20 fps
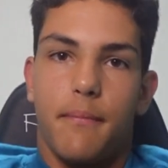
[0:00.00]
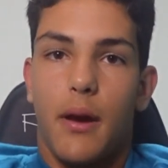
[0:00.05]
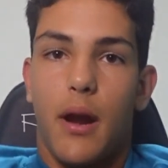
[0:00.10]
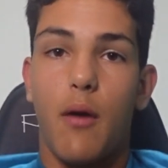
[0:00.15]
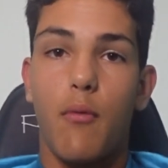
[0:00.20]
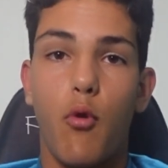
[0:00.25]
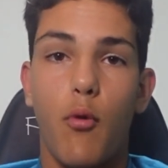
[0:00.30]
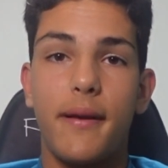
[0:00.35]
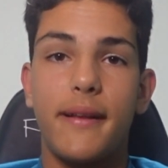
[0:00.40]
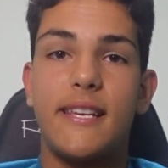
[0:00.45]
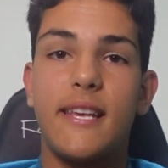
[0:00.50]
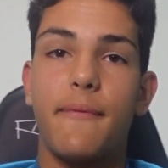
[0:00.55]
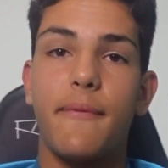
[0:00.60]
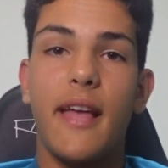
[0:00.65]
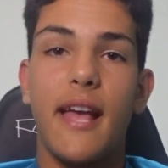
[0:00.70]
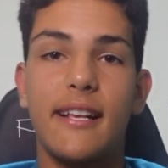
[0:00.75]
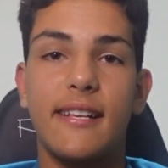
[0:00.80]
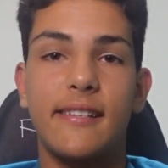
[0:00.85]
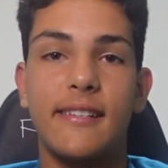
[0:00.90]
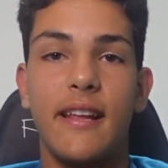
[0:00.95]
But I will be
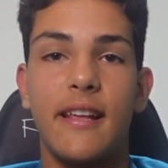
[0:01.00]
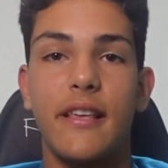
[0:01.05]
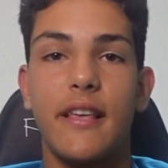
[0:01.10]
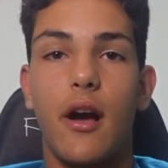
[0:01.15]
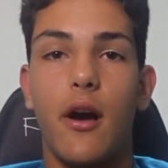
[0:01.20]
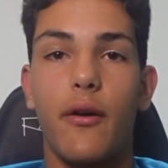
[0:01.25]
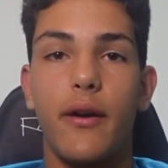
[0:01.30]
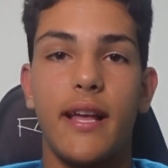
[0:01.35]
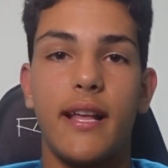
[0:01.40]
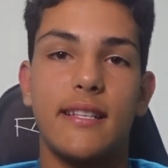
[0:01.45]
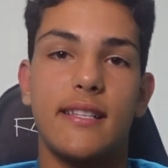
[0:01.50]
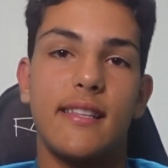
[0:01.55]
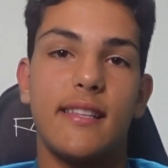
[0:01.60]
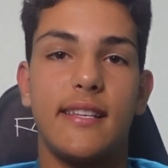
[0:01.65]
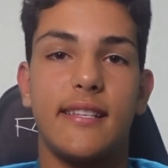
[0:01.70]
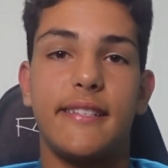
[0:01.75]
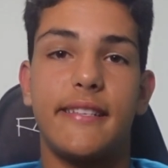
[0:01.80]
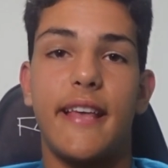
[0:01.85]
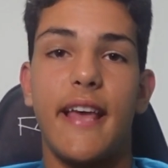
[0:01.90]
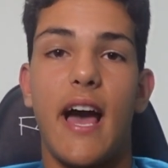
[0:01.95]
tipping Essendon going into
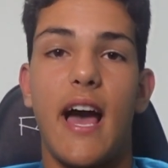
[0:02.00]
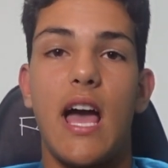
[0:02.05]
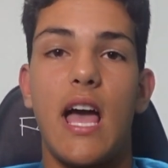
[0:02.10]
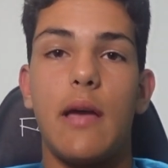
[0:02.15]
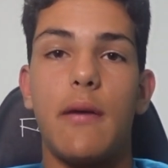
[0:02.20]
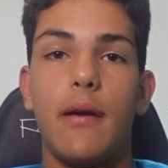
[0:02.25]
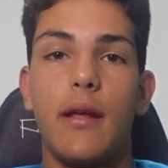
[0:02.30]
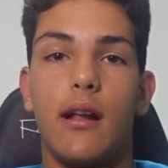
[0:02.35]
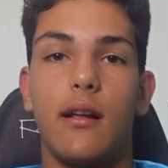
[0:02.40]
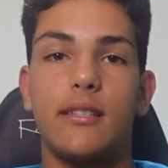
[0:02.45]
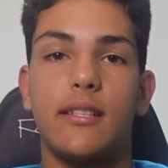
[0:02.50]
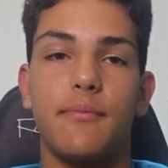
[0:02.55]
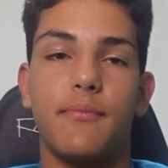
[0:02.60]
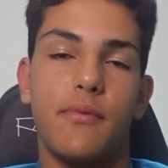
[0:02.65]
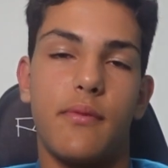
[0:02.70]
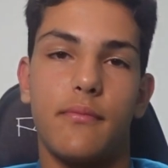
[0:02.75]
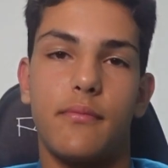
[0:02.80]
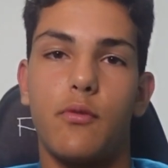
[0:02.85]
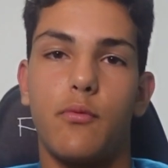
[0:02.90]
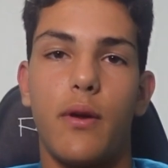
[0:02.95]
this game, and I'll tip
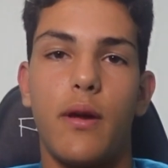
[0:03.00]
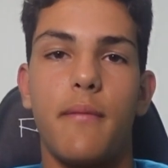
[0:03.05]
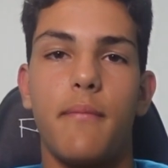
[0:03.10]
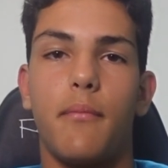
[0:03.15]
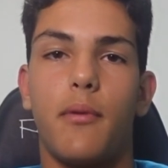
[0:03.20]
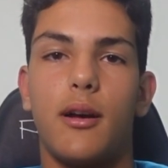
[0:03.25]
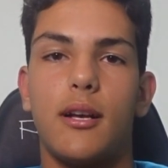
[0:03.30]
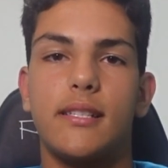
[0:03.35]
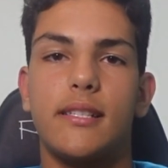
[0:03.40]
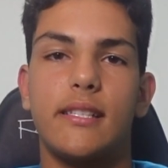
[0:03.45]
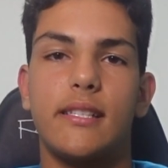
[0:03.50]
them to win by